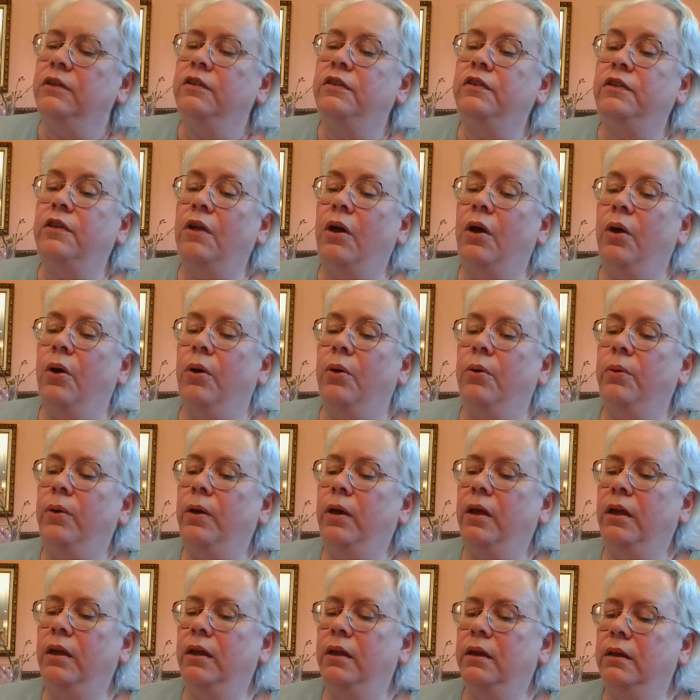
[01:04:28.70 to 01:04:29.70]

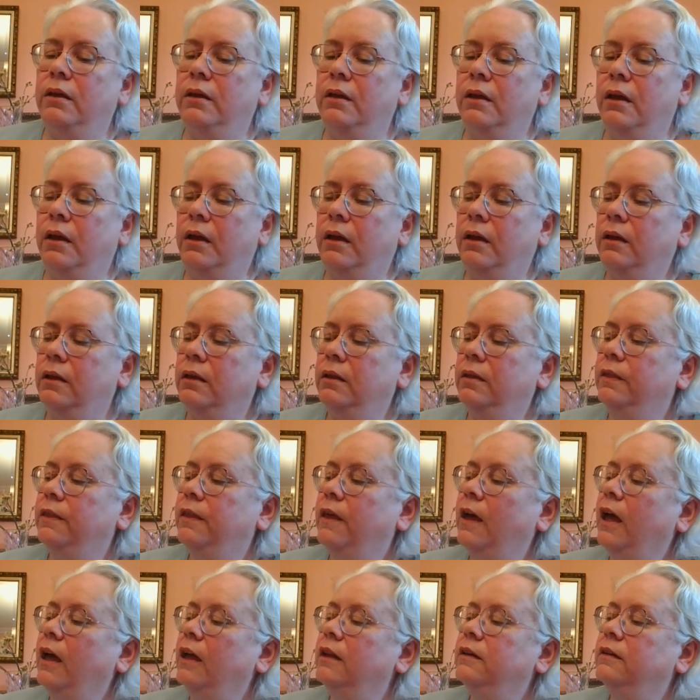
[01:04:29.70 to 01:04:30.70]

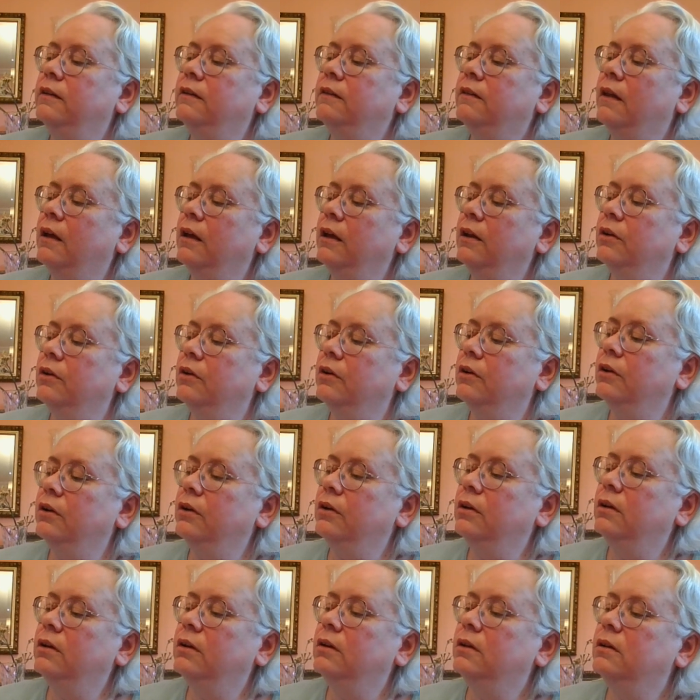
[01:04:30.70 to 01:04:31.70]
That designer
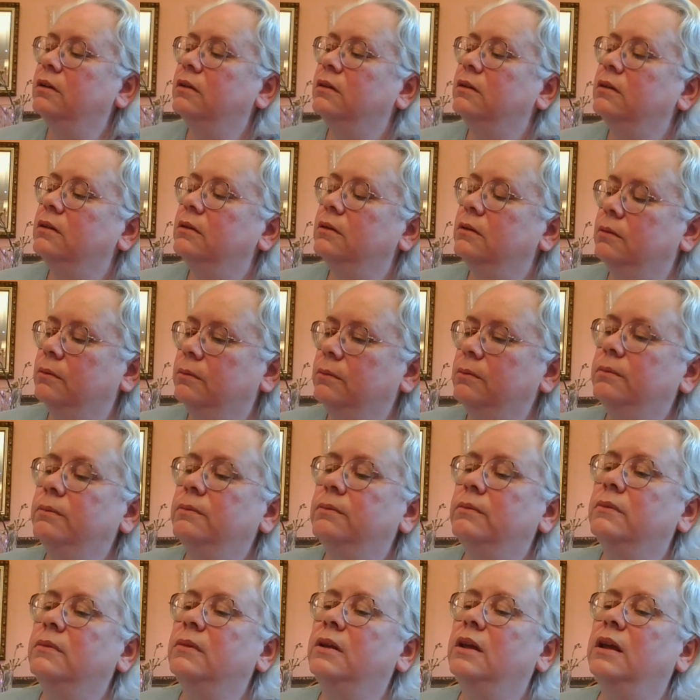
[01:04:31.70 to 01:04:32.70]

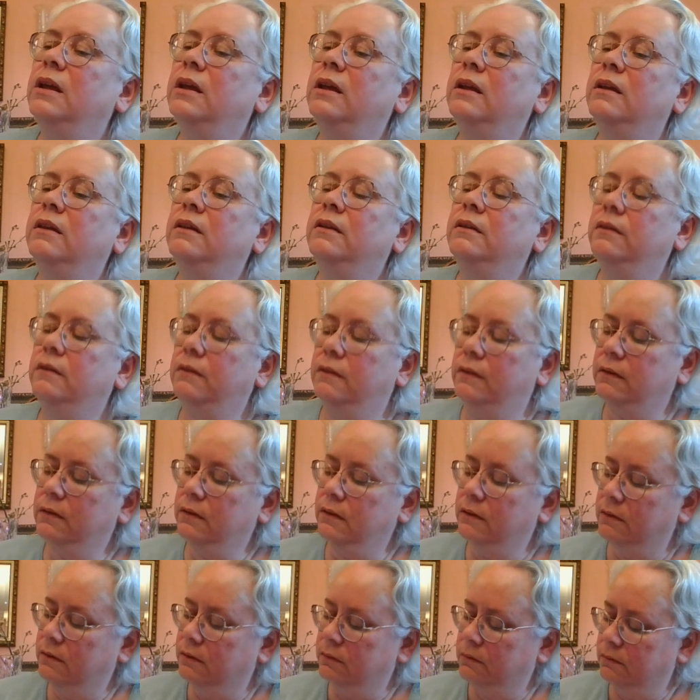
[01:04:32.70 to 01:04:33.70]
is
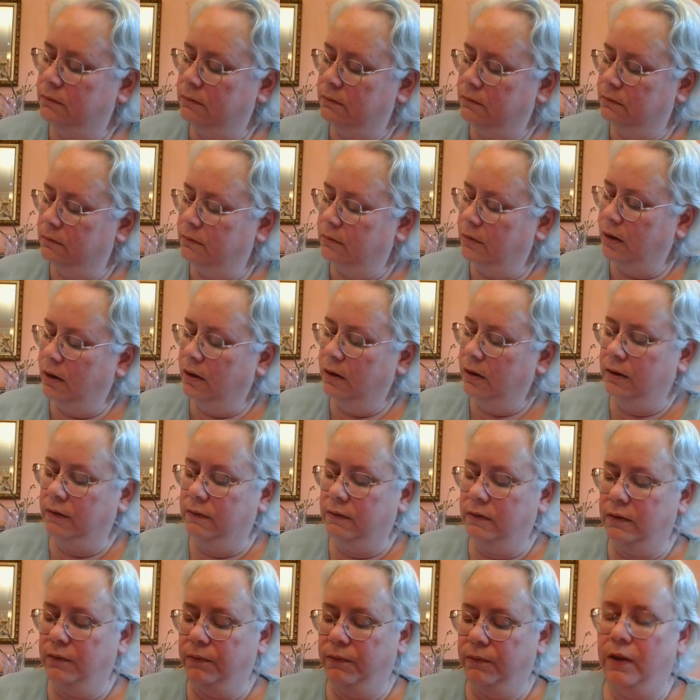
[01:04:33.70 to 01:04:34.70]
not
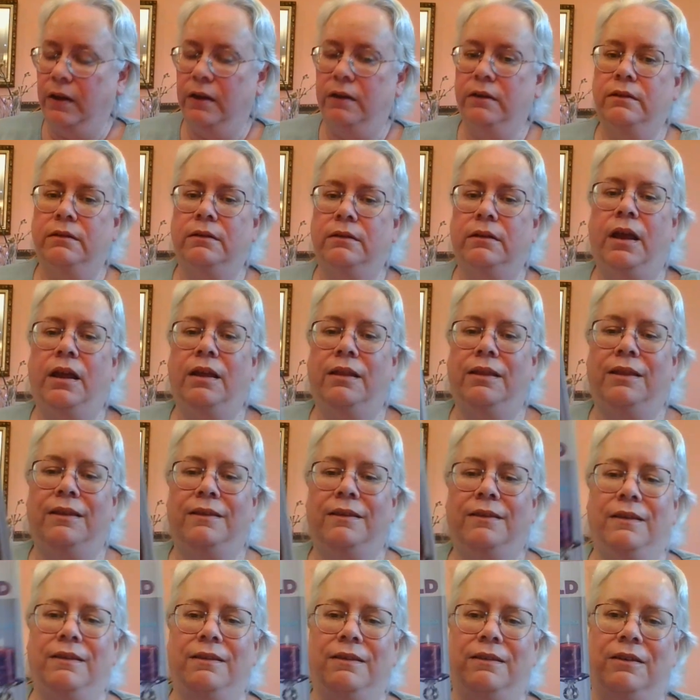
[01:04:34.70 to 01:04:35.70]
easy to find. This
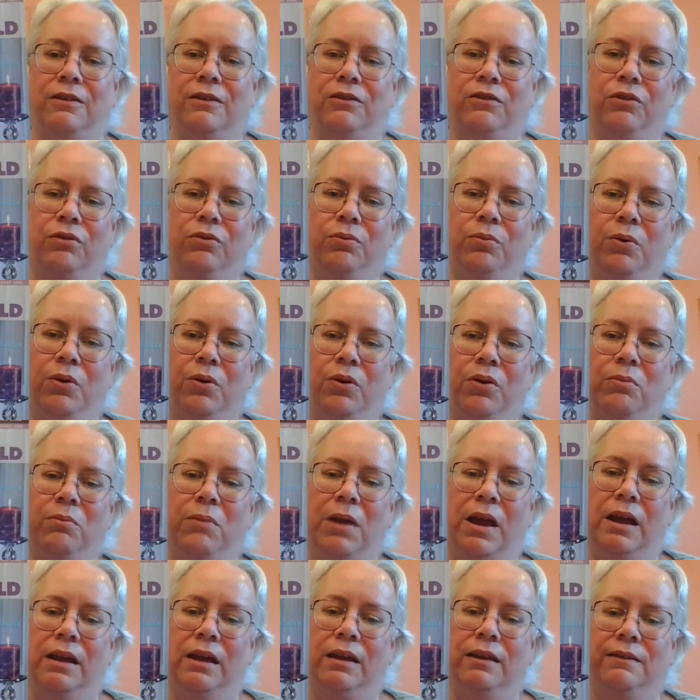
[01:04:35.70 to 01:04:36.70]
is Stitcher's World
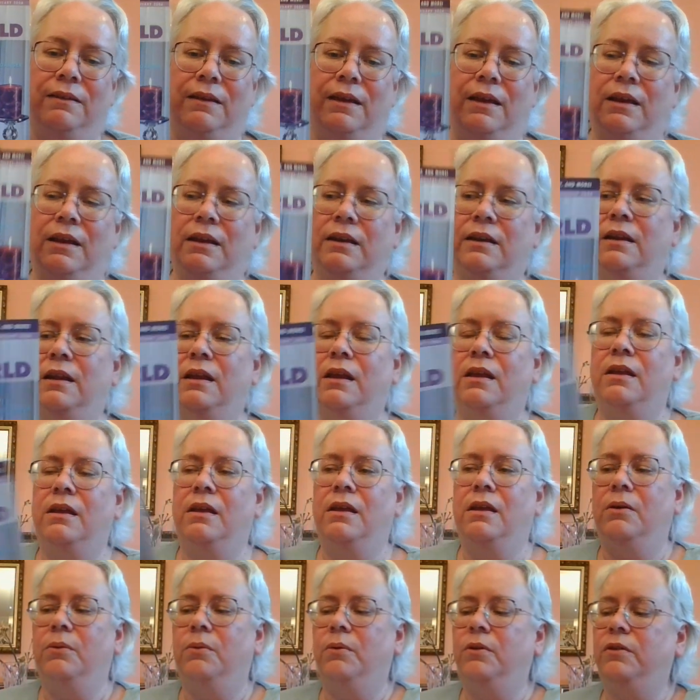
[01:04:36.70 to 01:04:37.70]
magazine,
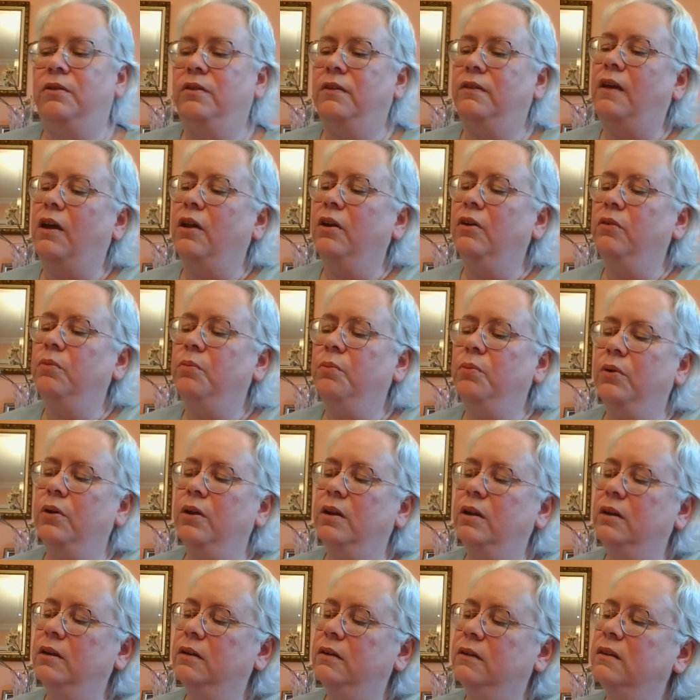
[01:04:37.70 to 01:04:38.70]
which is out of
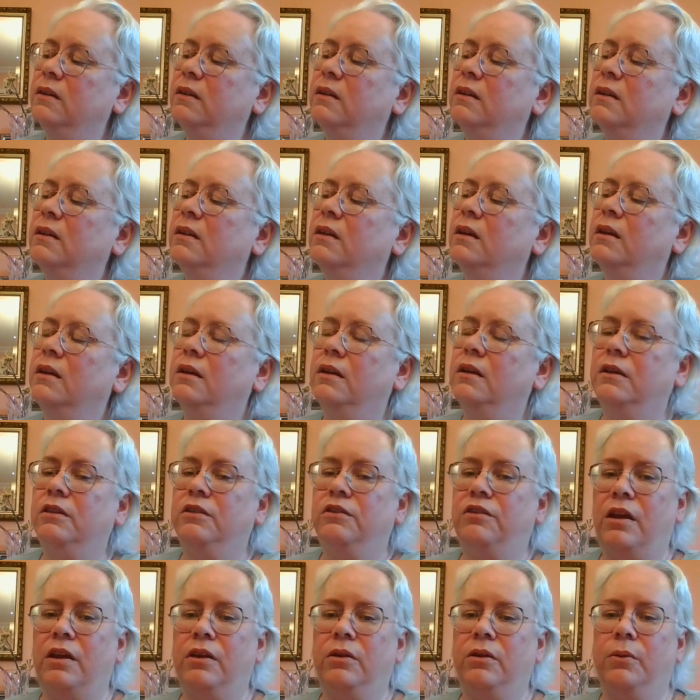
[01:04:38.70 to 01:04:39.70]
print,
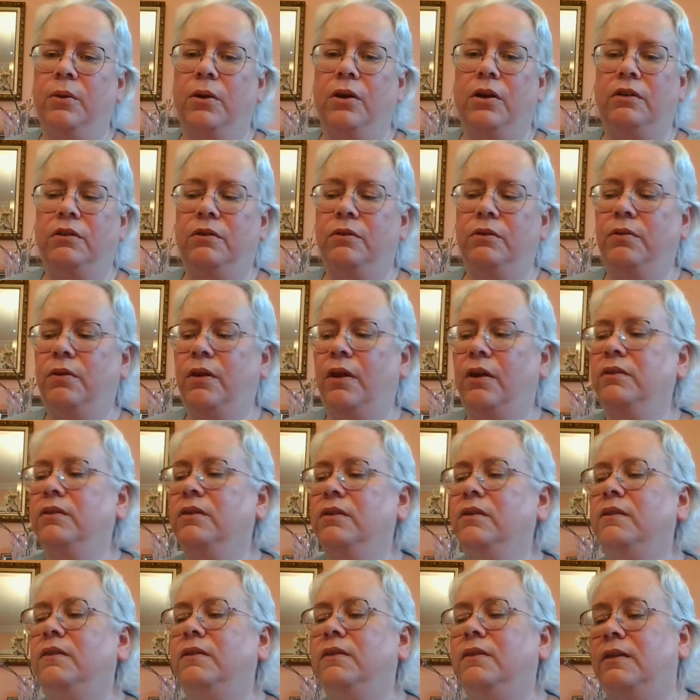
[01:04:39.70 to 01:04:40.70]
January
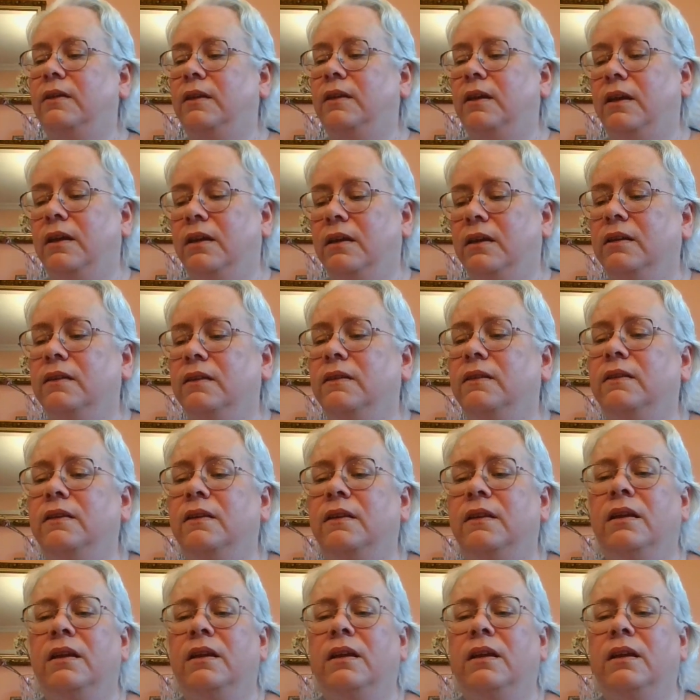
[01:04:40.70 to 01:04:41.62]
2006.